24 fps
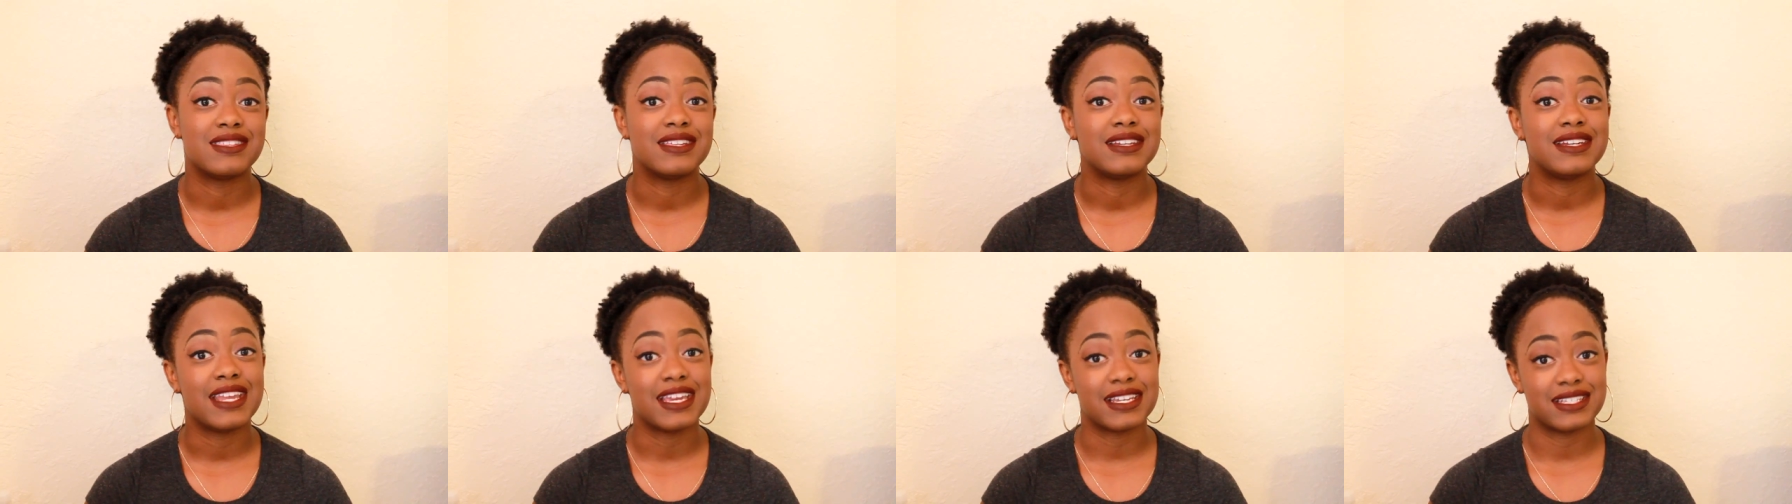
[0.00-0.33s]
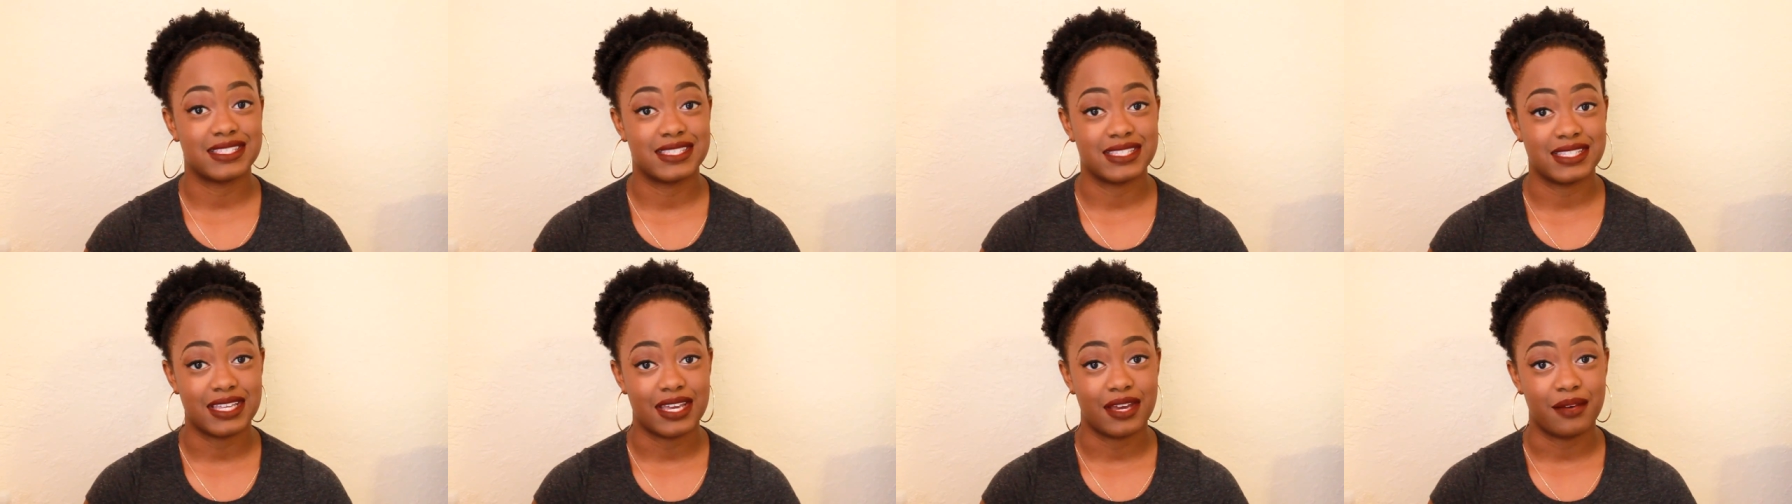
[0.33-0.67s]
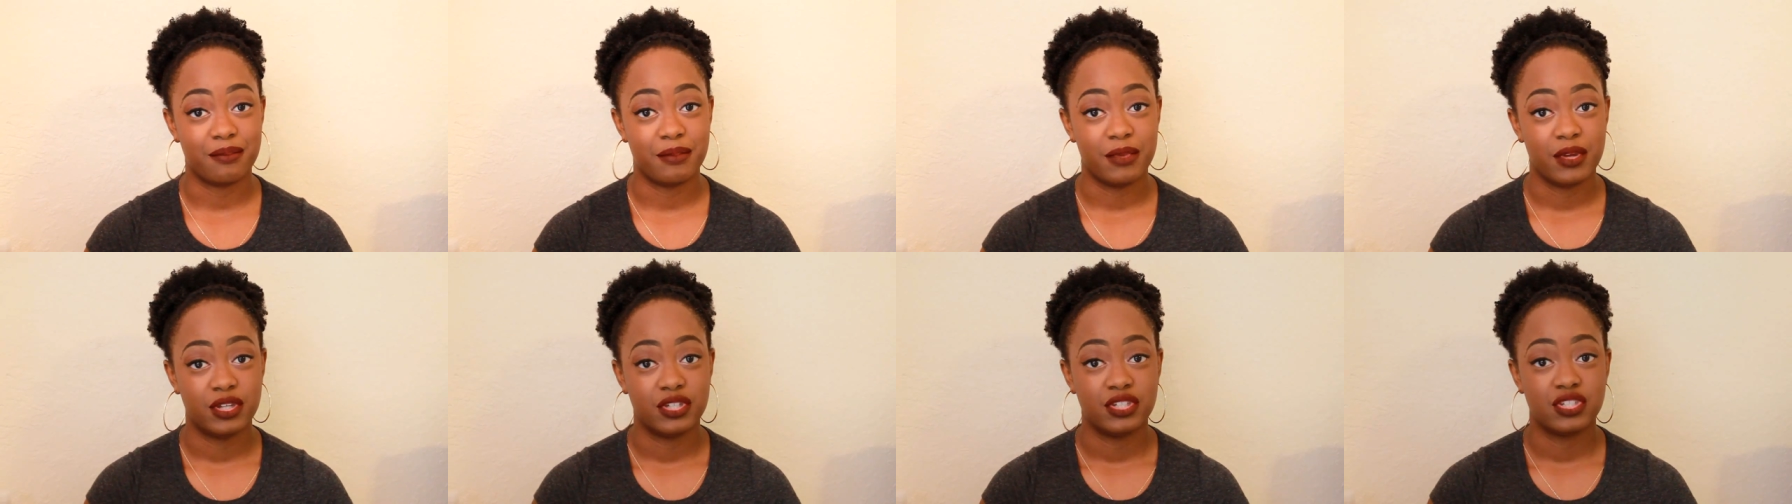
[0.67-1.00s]
the next step,
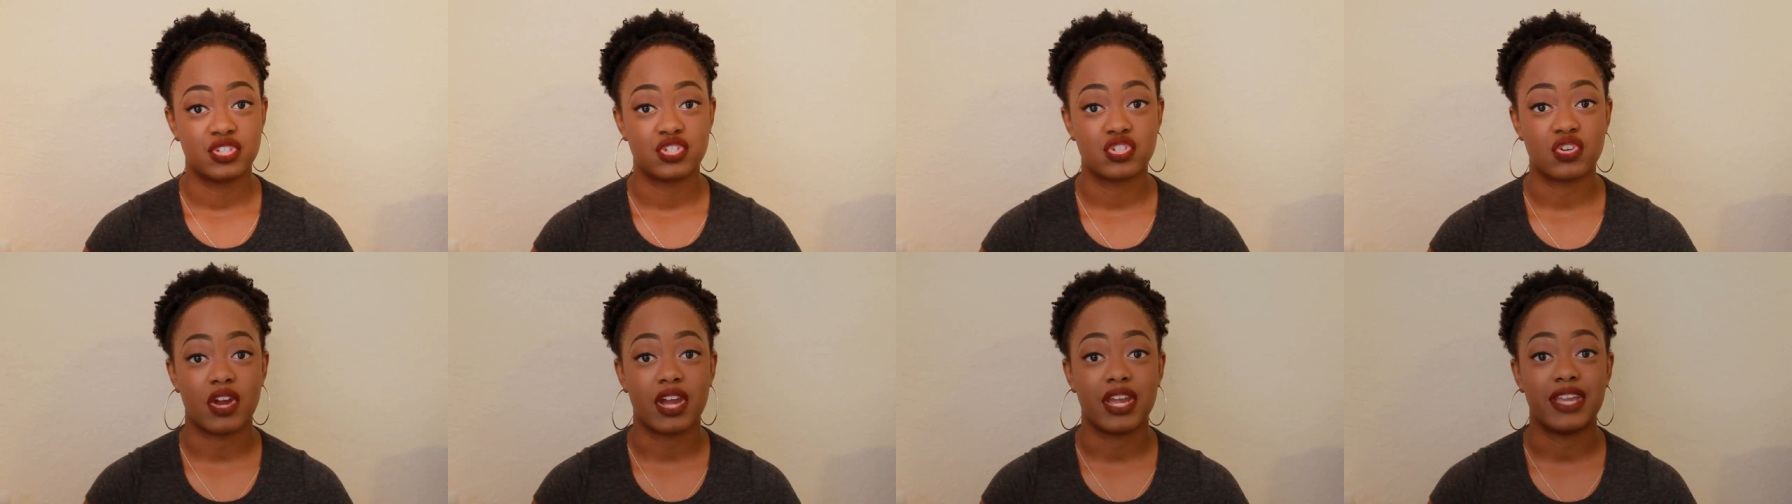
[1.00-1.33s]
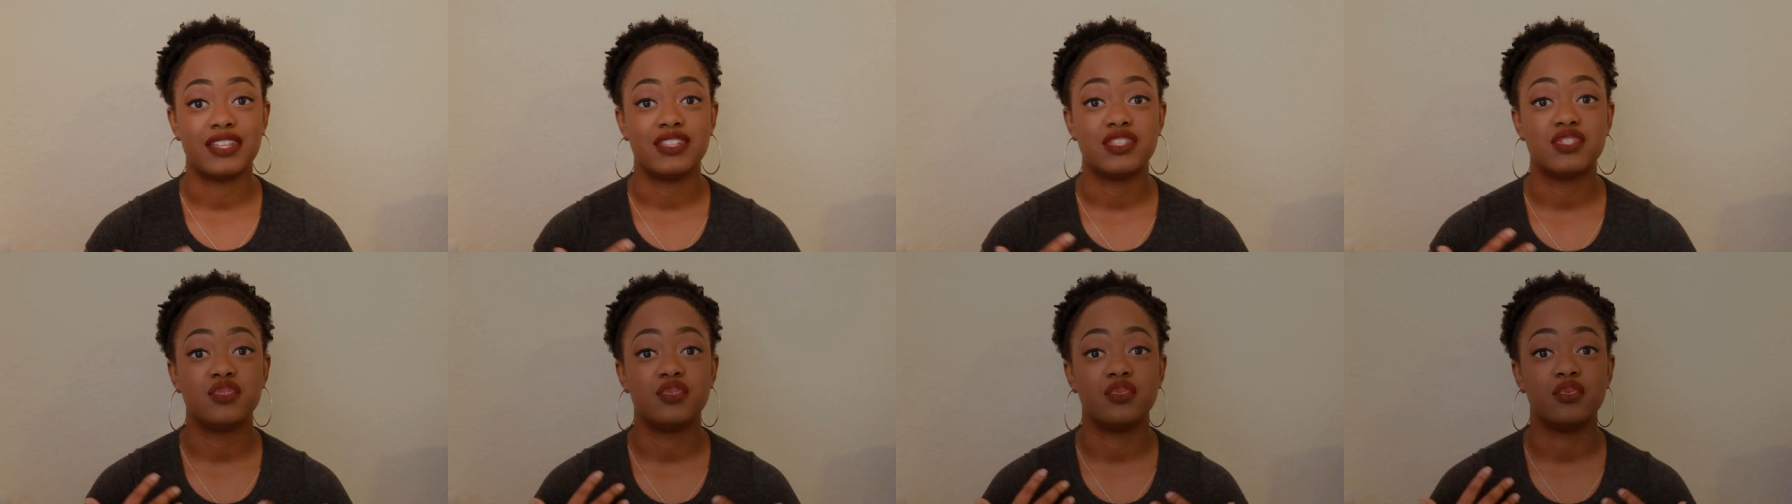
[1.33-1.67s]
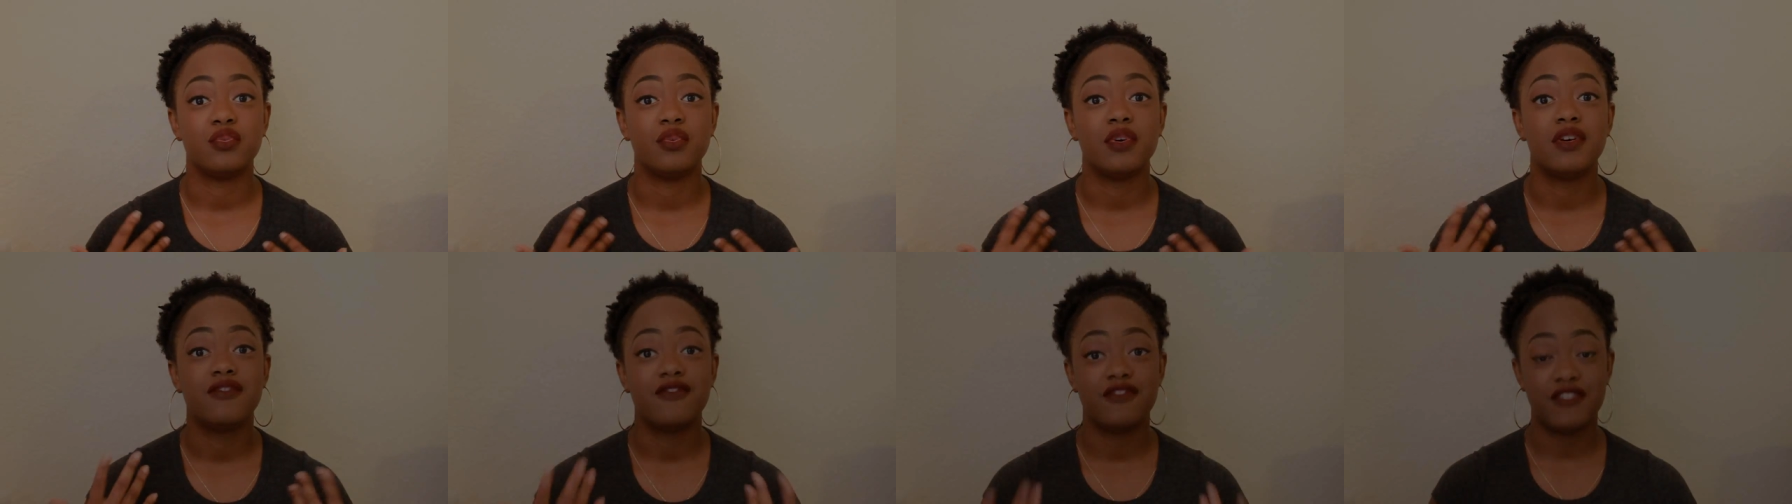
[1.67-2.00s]
trying
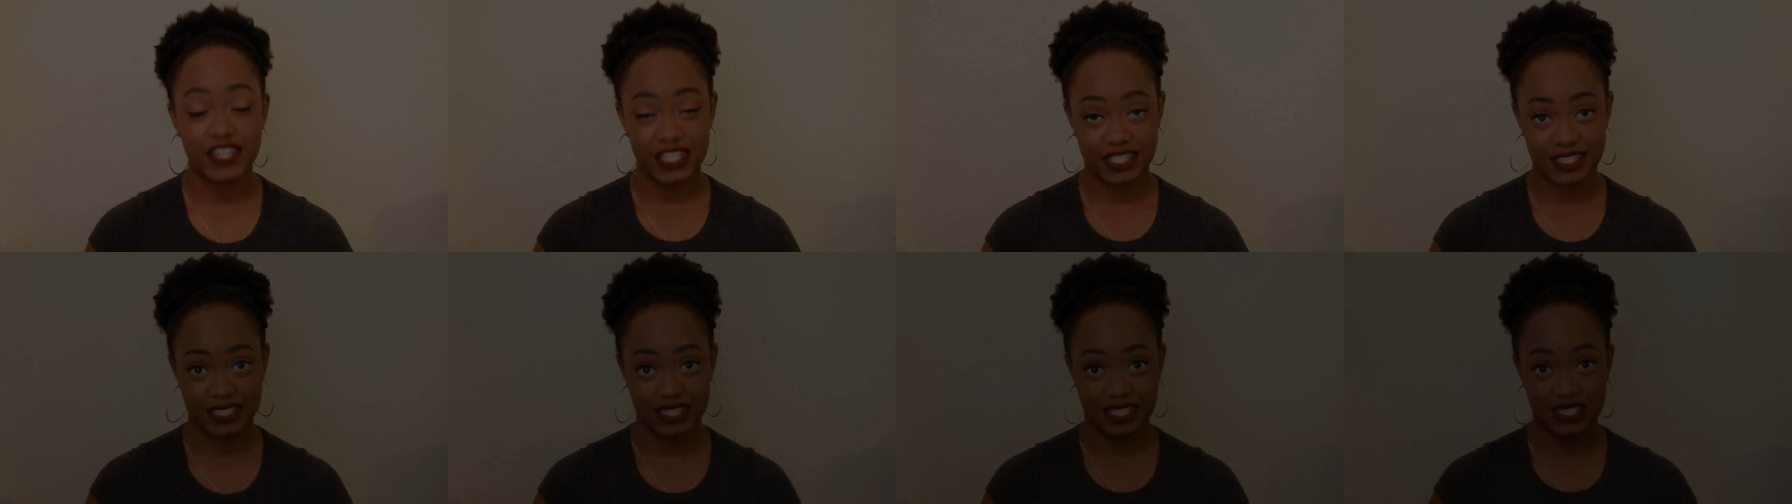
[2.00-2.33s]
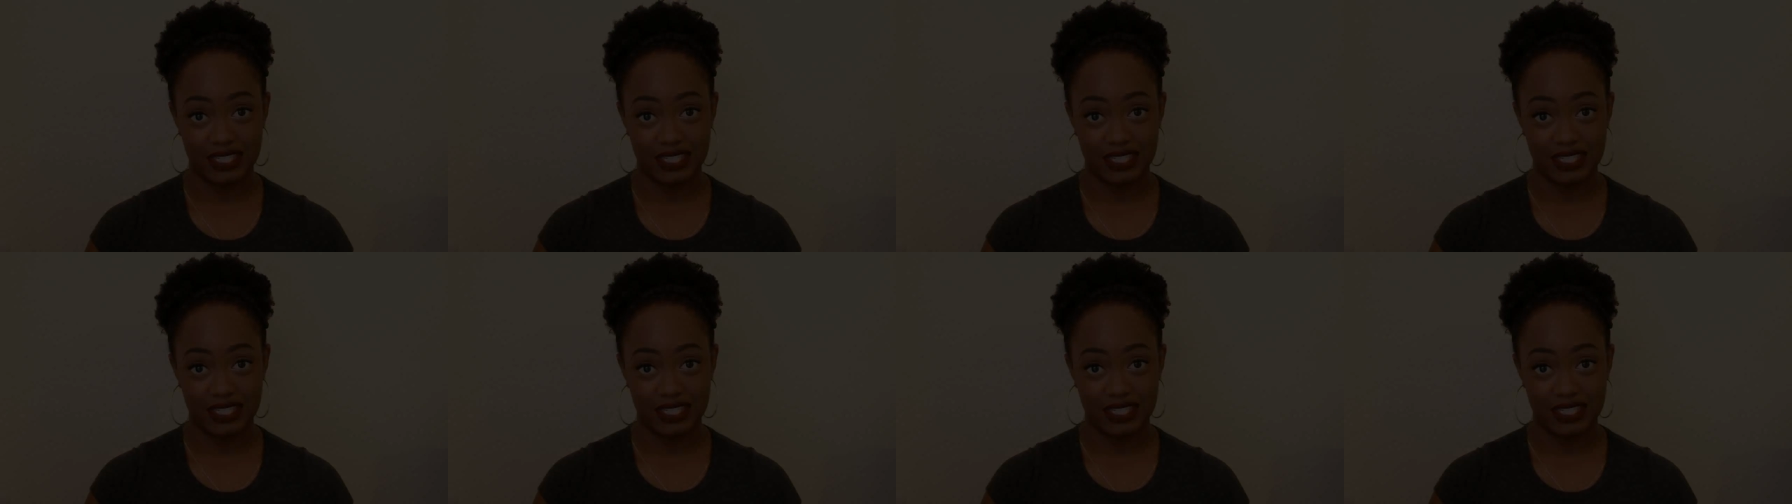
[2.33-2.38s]
to fix